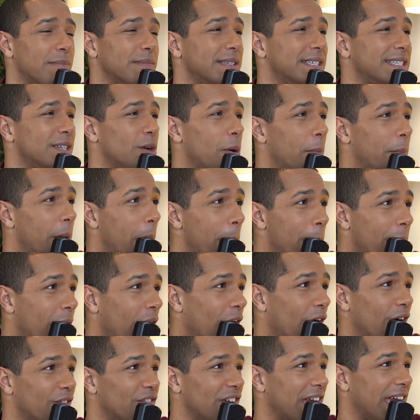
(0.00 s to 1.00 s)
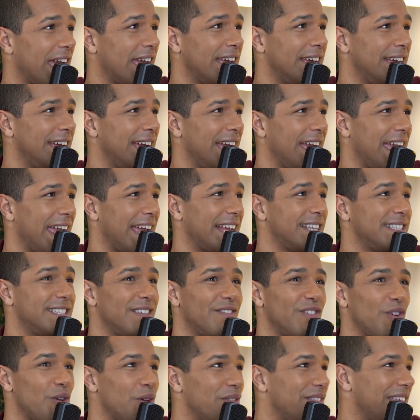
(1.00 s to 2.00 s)
still be a part of it,
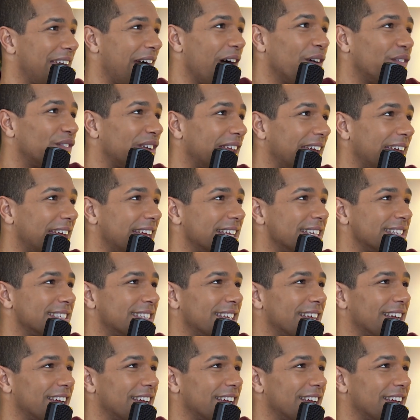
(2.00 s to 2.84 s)
interviewing the athletes yeah.